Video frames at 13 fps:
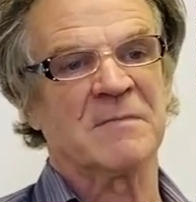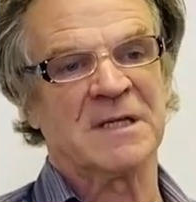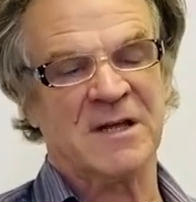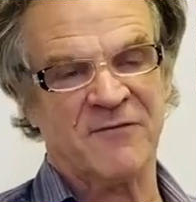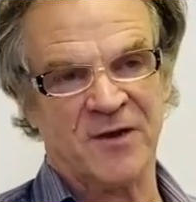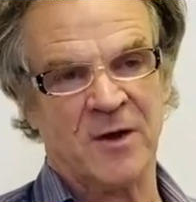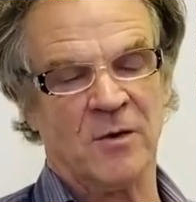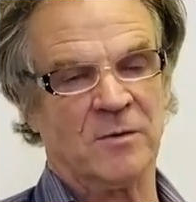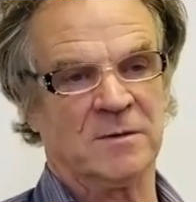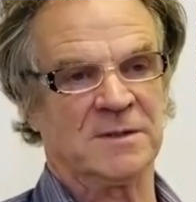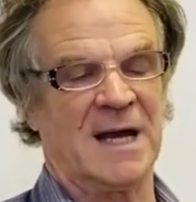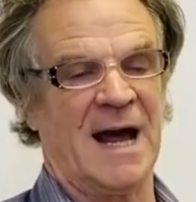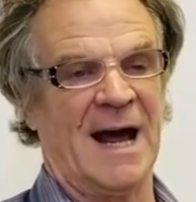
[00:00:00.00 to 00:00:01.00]

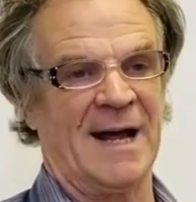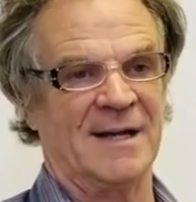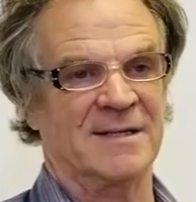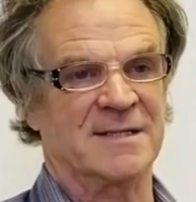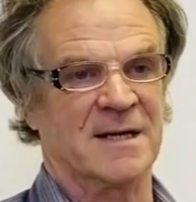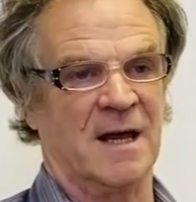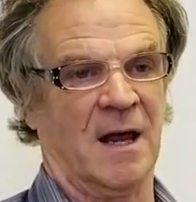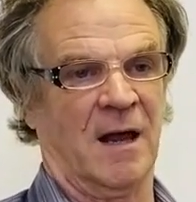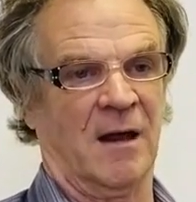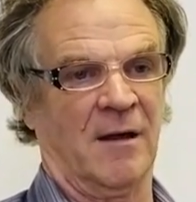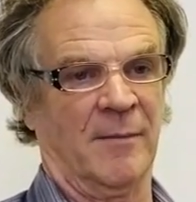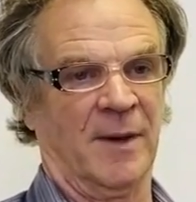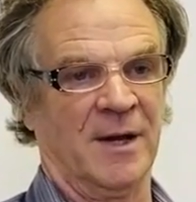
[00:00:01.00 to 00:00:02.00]
difficult at
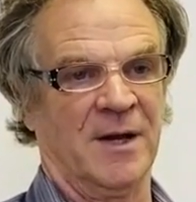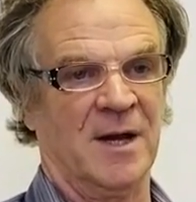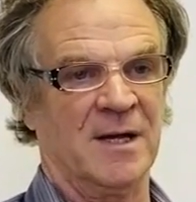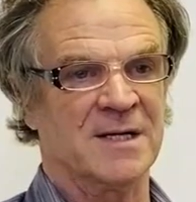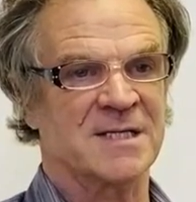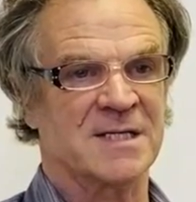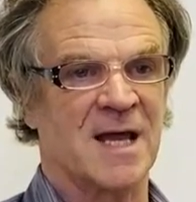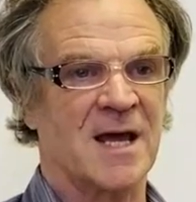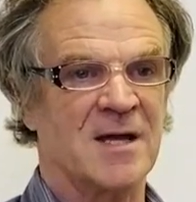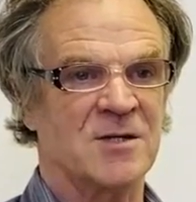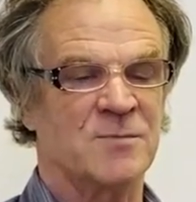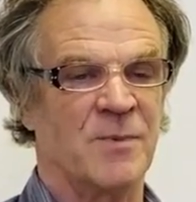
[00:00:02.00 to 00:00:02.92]
an early stage,